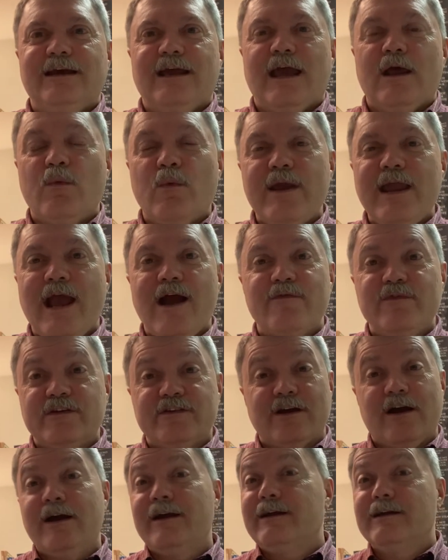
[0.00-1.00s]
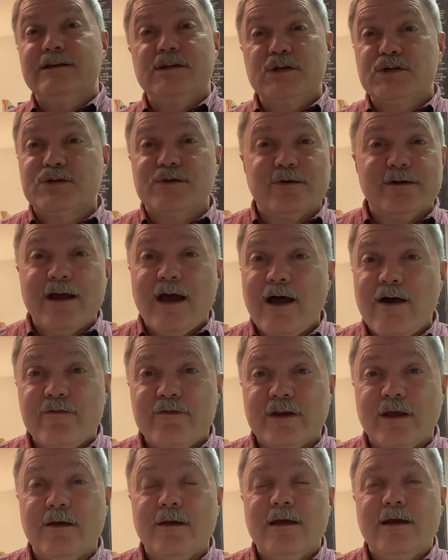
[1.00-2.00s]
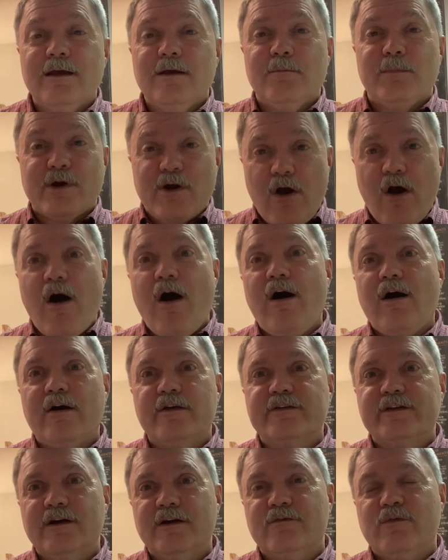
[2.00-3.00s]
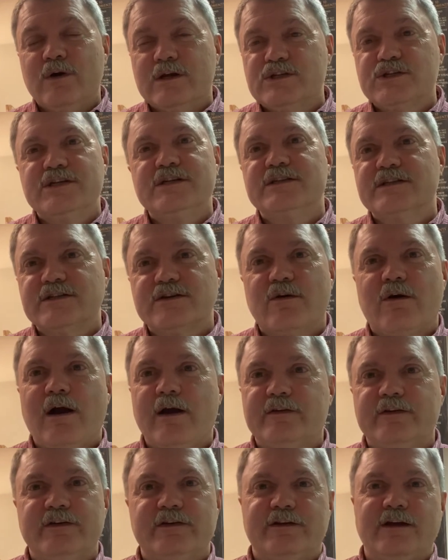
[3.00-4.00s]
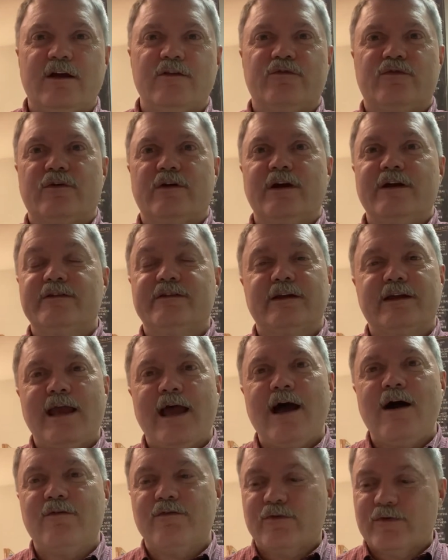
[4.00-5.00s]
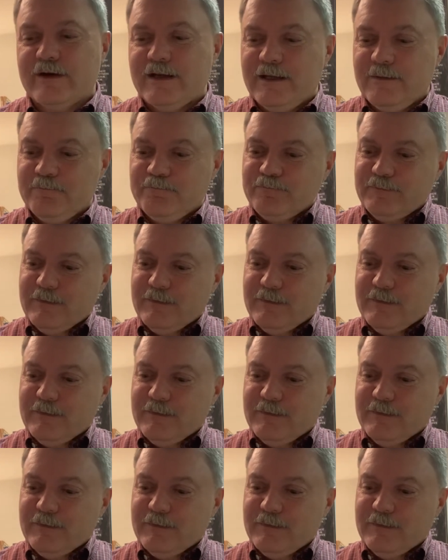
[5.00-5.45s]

And we have this unconditional covenant because of what Jesus Christ has done for us at Calvary.